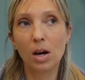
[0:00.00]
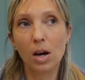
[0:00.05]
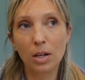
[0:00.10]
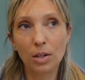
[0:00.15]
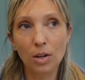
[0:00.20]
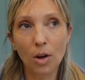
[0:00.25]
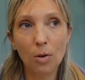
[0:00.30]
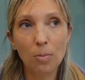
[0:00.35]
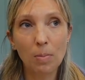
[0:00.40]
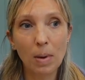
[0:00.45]

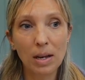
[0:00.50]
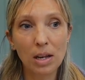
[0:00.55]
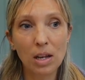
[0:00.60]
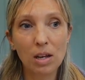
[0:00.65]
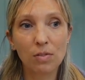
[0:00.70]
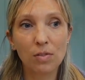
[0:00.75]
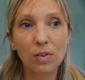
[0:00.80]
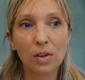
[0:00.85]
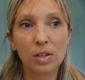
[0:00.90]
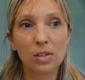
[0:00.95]
I know
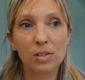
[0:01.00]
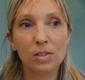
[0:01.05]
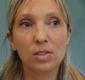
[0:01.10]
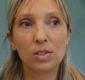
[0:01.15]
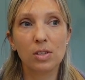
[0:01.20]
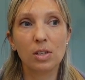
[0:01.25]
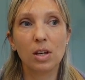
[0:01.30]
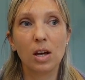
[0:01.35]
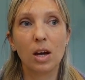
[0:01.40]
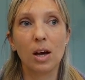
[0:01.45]
many of
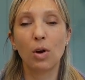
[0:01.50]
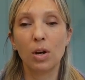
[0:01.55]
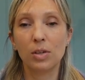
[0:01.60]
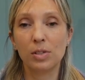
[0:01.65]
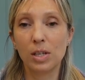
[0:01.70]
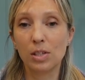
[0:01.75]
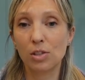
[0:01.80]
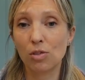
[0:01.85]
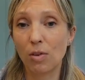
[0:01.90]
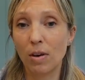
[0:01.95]
us
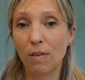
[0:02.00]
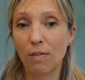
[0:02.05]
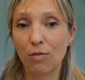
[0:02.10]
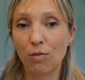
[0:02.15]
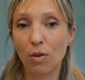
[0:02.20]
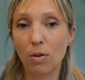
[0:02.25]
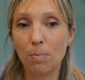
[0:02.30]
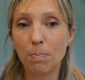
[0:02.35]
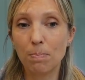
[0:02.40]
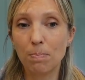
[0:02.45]
process grief
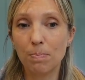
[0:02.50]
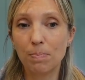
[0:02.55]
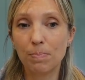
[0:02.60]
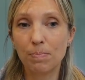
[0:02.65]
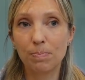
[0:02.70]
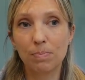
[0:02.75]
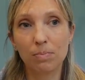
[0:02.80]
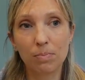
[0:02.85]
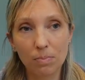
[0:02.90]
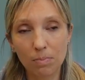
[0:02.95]
through
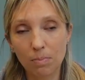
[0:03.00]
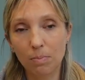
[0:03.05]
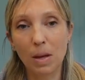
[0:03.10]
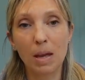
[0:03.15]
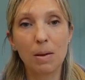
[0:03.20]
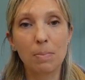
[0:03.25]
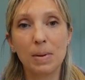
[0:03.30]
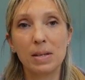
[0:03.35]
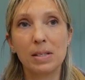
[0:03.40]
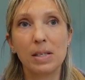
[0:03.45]

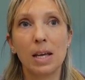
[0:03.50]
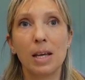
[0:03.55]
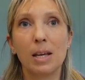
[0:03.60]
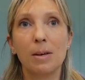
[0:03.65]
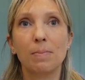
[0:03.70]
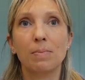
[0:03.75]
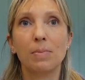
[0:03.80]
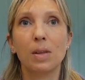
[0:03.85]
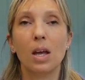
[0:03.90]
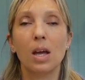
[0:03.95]
being
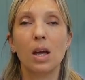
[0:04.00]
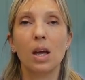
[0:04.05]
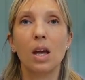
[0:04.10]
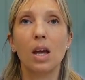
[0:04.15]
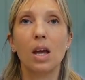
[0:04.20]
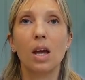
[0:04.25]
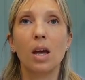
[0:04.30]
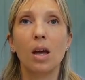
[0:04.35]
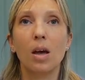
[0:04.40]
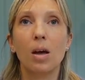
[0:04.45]
busy,
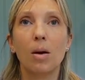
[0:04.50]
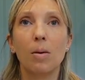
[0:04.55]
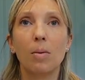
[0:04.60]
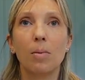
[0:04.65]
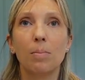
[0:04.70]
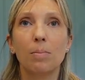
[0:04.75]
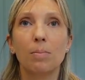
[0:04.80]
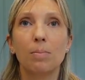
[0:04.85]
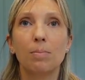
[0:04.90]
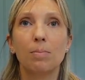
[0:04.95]

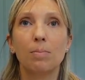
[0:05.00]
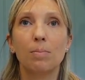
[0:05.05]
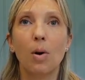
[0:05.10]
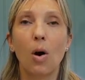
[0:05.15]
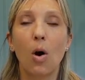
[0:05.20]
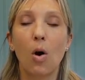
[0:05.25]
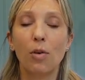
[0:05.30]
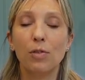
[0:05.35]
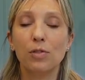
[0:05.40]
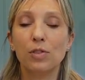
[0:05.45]

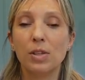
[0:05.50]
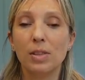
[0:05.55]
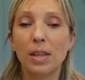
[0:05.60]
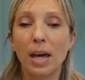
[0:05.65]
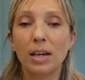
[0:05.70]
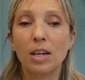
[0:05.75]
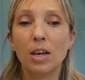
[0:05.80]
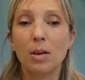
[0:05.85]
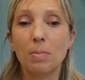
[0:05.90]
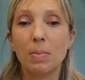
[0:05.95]
but often
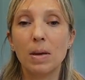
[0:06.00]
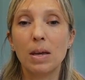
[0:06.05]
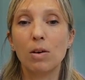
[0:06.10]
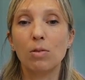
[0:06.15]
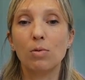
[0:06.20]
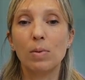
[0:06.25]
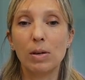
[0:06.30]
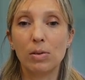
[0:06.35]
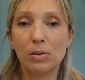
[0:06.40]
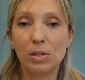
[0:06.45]
that can be
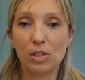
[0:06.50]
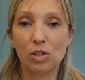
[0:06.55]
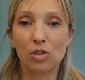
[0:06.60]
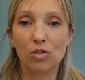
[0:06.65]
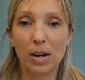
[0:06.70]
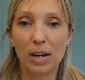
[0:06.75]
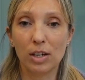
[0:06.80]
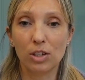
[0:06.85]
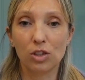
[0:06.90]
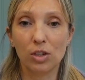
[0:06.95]
a real
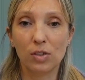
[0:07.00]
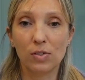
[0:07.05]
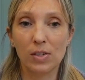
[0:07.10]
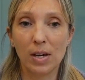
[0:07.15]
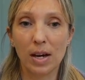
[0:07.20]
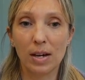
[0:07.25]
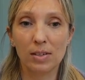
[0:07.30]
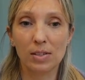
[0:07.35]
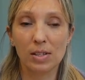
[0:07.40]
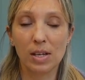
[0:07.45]
distraction
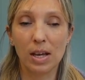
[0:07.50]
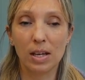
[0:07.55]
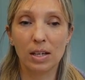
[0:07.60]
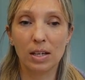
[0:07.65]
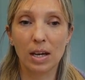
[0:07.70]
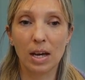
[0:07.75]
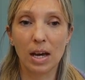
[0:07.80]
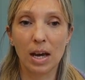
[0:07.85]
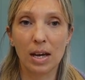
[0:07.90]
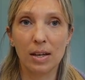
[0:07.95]

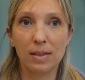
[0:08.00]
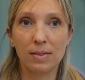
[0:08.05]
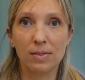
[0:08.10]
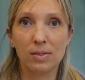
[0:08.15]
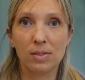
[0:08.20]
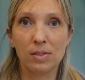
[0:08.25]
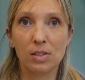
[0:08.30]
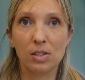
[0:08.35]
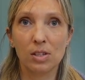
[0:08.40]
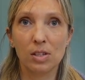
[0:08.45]
tactic,
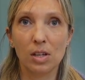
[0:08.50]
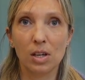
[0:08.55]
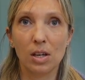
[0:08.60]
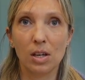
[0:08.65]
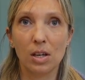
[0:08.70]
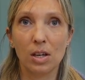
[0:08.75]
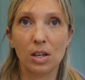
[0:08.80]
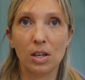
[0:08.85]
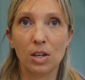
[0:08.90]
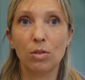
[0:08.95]
and
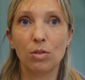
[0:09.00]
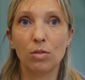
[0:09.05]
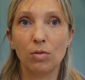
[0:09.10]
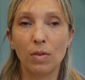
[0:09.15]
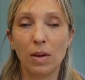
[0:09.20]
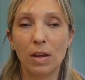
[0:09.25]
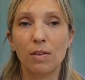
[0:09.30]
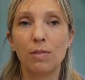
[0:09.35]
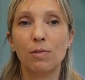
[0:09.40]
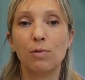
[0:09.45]
the
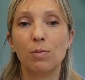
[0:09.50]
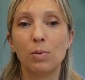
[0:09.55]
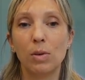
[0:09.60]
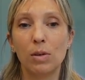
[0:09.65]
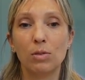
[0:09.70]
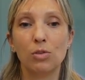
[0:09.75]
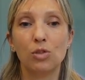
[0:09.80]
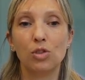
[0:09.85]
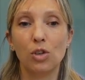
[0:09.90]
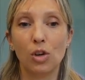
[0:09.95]
grief
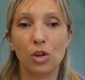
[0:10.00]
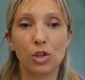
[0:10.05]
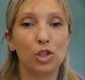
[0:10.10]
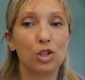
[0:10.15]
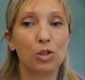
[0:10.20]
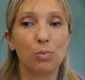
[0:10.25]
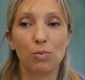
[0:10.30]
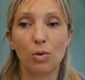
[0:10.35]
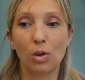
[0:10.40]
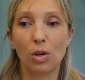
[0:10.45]
will
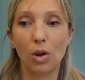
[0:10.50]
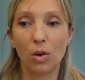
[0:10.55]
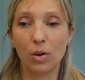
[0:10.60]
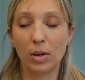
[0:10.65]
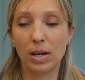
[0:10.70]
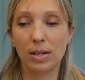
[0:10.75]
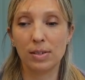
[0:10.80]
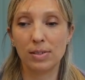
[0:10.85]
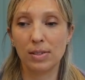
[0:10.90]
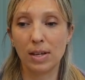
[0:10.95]
just
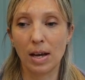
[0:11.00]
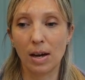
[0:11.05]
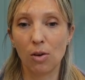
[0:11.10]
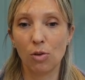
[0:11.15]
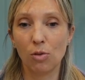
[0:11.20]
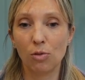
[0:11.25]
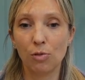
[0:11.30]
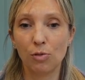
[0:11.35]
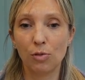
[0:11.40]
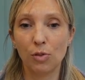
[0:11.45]
prolong
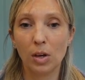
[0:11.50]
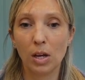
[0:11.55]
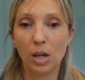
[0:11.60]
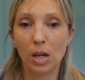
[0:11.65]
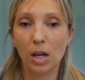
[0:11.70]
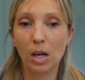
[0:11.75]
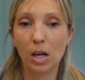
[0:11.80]
itself.